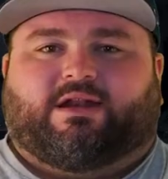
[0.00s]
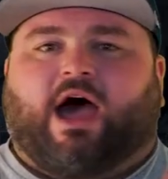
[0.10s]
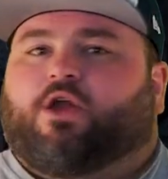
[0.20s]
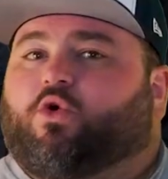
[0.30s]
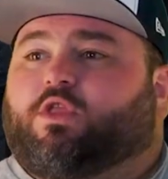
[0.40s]

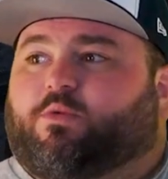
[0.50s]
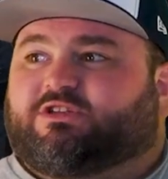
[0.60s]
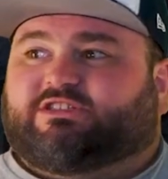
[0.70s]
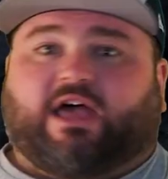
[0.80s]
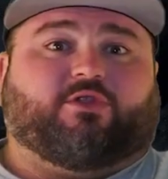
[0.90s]
Not only
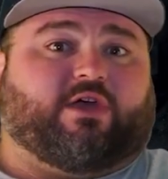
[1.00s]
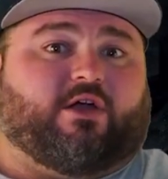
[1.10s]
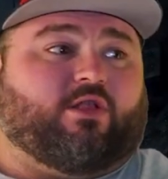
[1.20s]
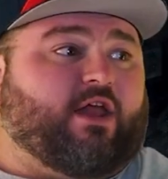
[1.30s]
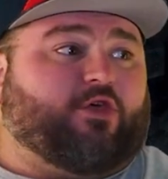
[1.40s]
was South
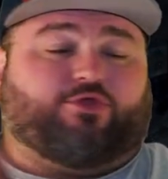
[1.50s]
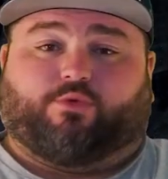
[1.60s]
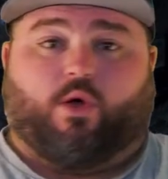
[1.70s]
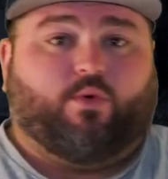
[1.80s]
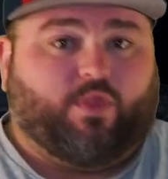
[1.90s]
Carolina
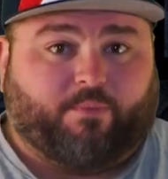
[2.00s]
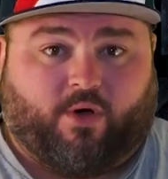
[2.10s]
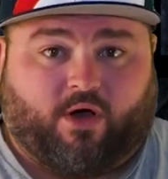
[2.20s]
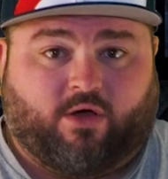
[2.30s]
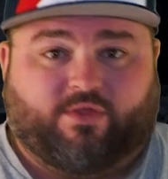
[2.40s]
throwing the
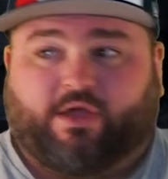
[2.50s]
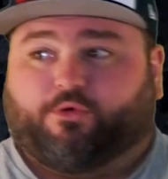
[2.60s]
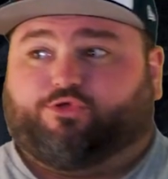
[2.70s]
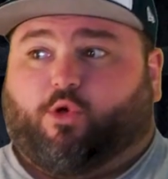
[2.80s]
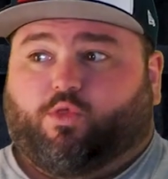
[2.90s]
ball, they were
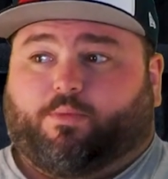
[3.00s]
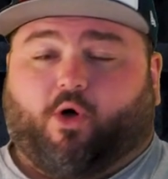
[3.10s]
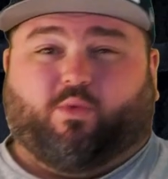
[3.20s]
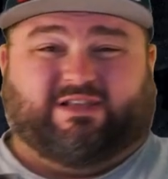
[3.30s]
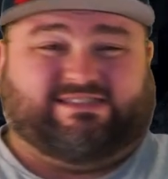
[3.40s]
throwing the
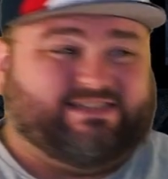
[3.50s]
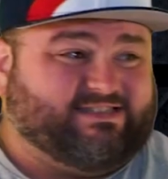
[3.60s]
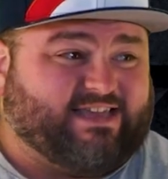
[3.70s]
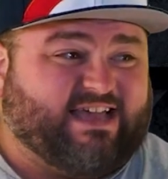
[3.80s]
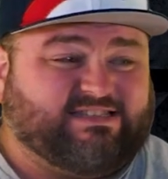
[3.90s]
ball with
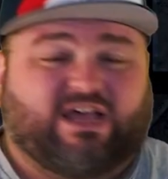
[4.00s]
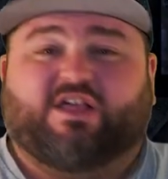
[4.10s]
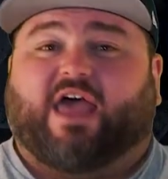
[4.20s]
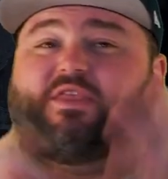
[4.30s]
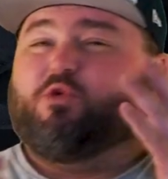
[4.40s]
success,
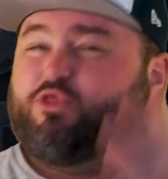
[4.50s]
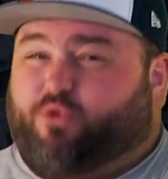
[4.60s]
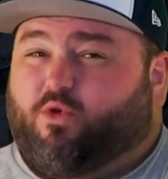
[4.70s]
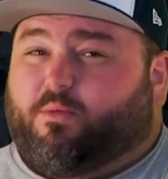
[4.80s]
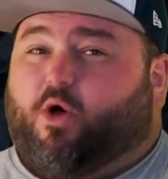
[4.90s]
and they were
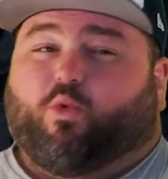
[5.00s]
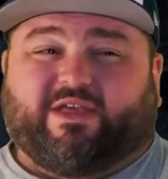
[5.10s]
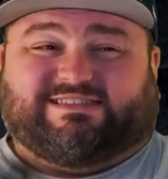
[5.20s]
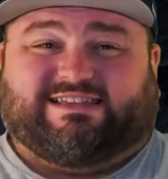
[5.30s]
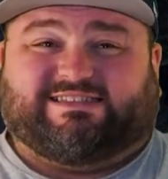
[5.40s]
throwing the ball
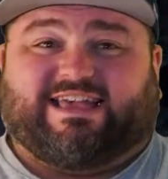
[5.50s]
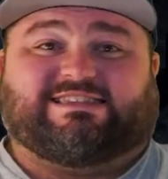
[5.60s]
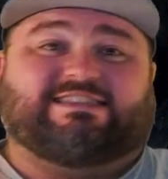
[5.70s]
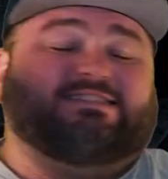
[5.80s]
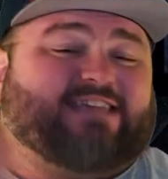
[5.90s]
with
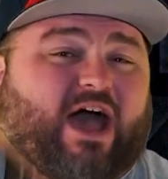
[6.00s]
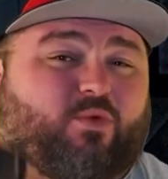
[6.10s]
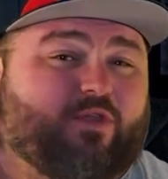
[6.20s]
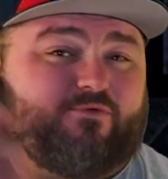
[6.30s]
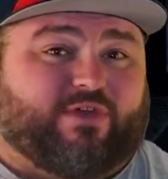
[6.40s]
success
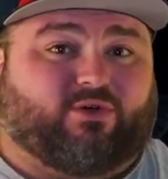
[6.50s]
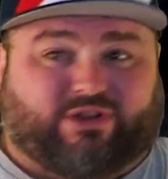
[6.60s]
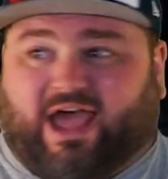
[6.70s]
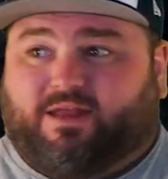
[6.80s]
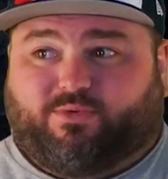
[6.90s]
down the field,
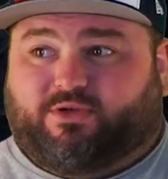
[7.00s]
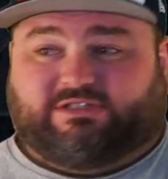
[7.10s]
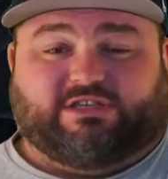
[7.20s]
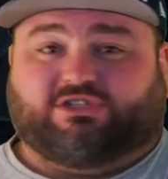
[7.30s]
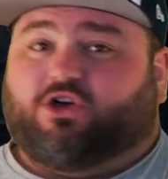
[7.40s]

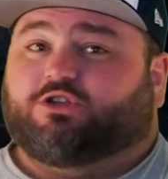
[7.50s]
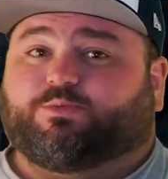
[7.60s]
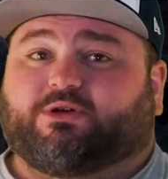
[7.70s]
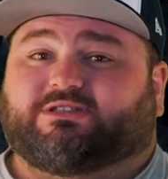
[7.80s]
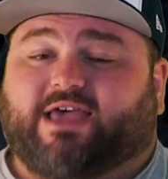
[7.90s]
9.6 yards
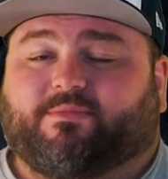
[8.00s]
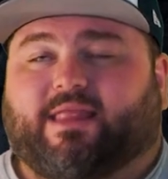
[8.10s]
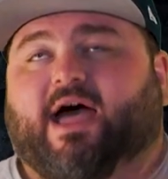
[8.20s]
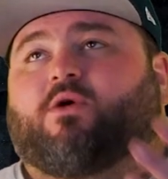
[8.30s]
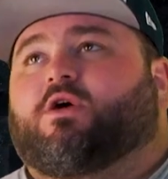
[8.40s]
per attempt.
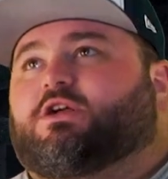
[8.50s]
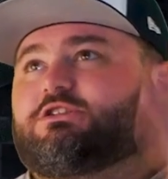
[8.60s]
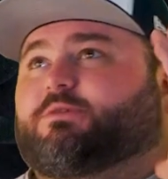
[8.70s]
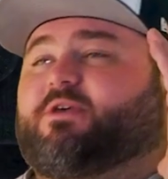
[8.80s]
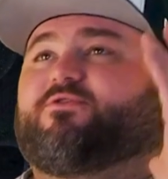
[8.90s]
Now,
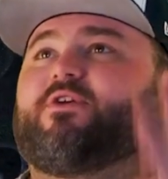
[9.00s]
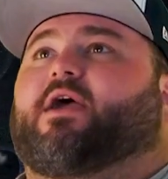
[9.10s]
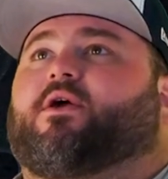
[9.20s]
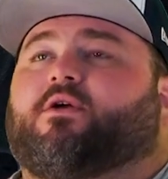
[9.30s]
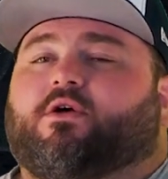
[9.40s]
to be
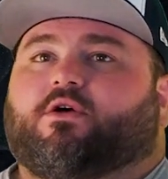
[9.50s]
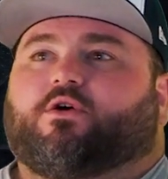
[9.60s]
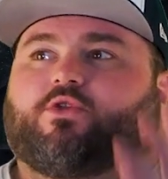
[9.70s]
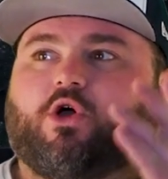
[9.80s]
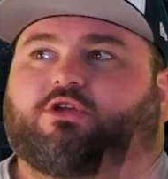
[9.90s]
fair,
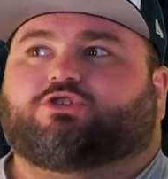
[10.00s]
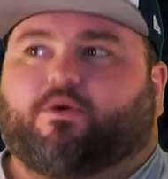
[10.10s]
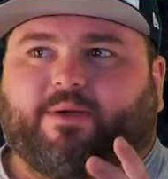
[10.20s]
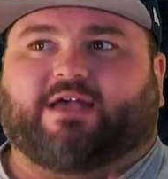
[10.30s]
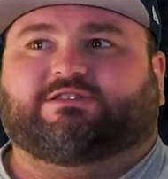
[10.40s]
the Arkansas
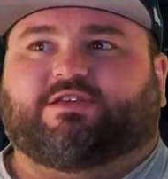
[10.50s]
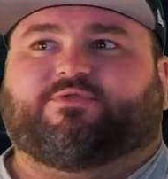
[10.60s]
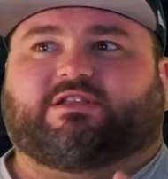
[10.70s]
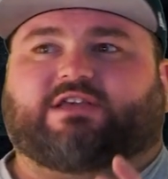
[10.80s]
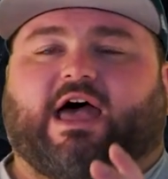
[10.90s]
pass
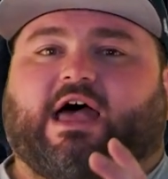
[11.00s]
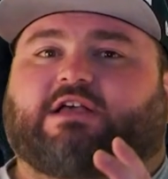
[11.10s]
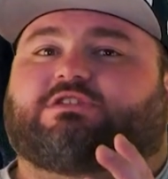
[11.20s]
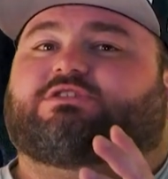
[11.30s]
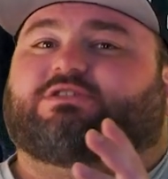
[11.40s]
defense
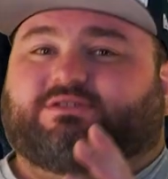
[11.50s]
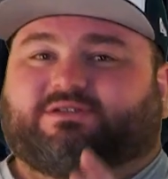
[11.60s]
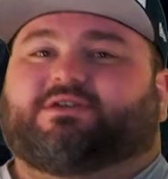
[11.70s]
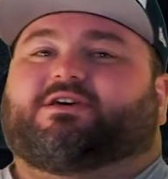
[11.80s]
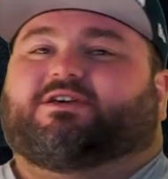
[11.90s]
has
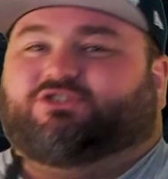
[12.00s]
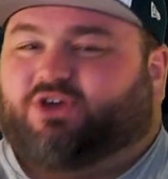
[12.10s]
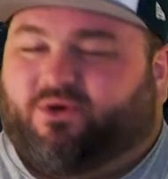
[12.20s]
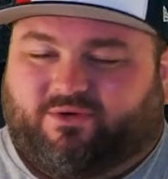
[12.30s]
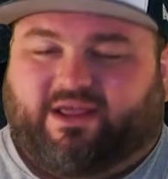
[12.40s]

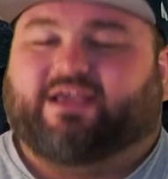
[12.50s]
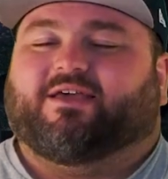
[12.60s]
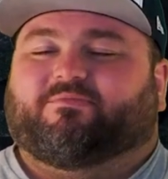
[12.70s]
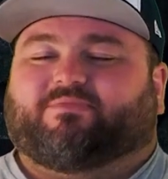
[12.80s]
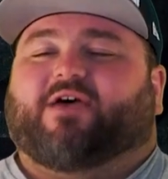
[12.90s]
shown it
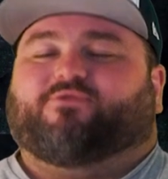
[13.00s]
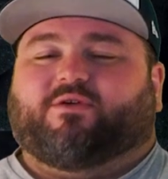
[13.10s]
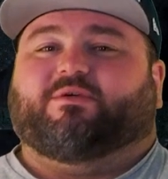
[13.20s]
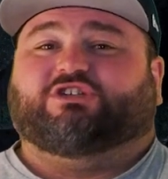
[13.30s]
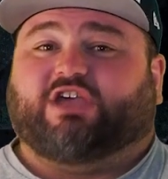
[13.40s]
could definitely
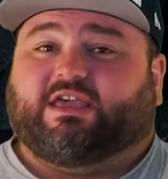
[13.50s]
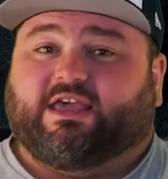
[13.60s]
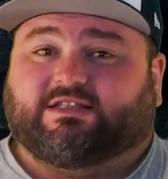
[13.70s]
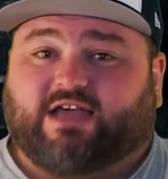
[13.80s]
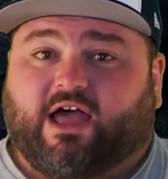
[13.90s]
be shaky
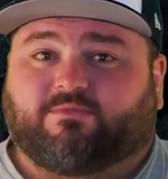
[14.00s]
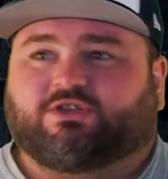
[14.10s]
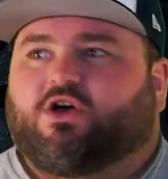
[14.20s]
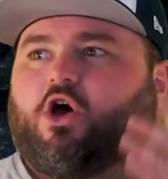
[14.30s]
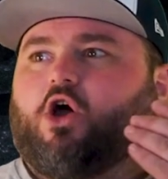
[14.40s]
at times.
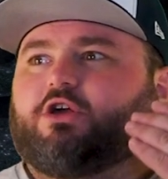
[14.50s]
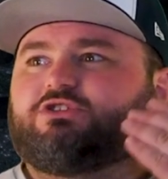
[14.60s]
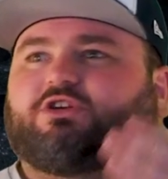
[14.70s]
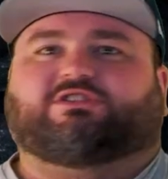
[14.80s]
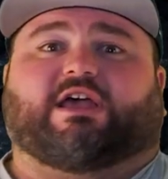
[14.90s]

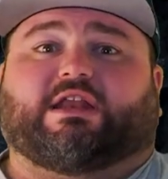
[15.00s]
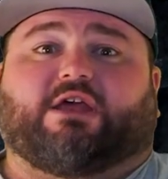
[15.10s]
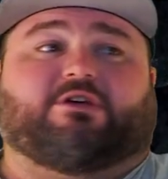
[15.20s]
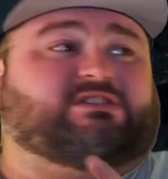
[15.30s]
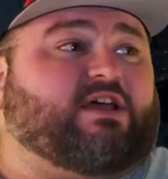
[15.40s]
Arkansas
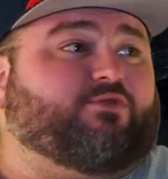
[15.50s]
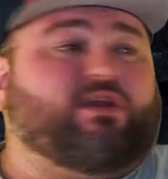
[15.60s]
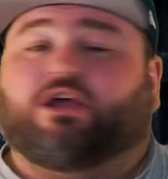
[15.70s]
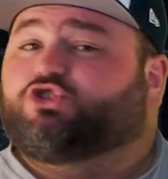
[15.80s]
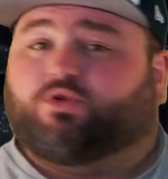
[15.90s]
secondary is definitely
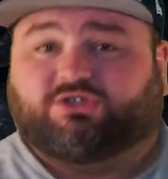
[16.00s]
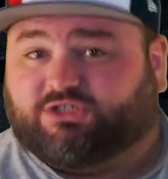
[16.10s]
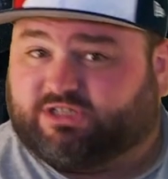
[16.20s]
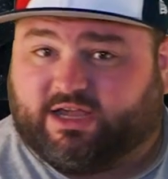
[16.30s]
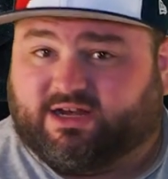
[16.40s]
not
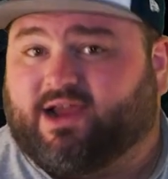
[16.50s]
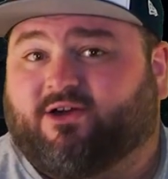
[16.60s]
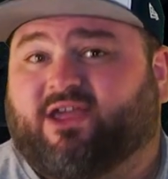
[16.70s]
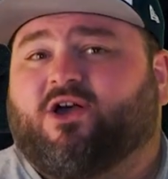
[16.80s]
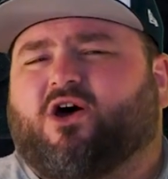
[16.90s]
Georgia's
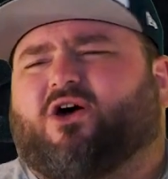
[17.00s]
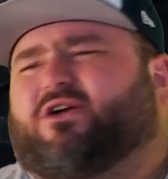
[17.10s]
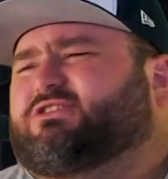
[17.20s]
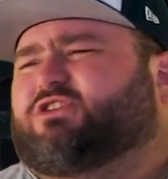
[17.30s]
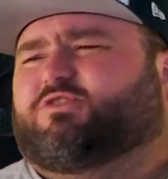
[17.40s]
secondary.
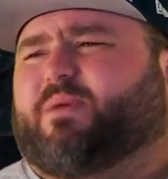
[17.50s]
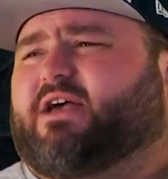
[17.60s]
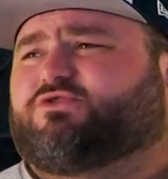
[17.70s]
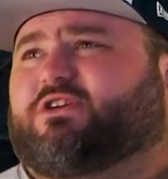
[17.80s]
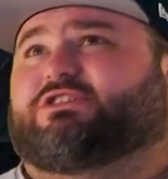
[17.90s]
Arkansas's
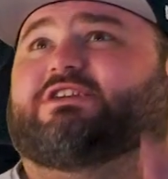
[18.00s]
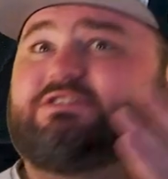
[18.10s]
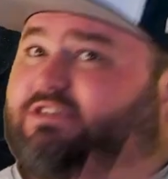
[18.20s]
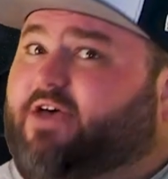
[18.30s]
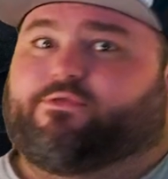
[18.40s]
pass rush is
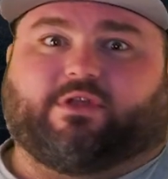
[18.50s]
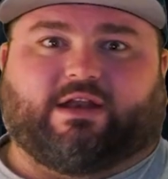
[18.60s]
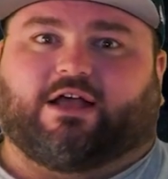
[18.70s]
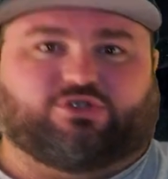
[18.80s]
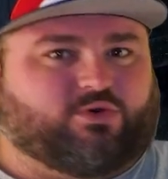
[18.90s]
definitely
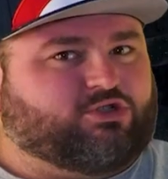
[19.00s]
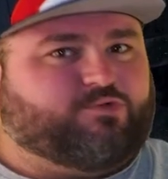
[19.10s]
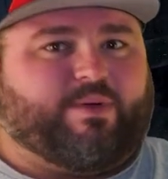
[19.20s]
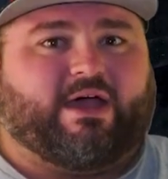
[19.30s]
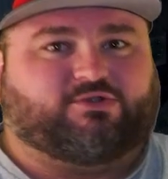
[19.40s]
not Georgia's
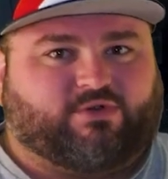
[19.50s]
pass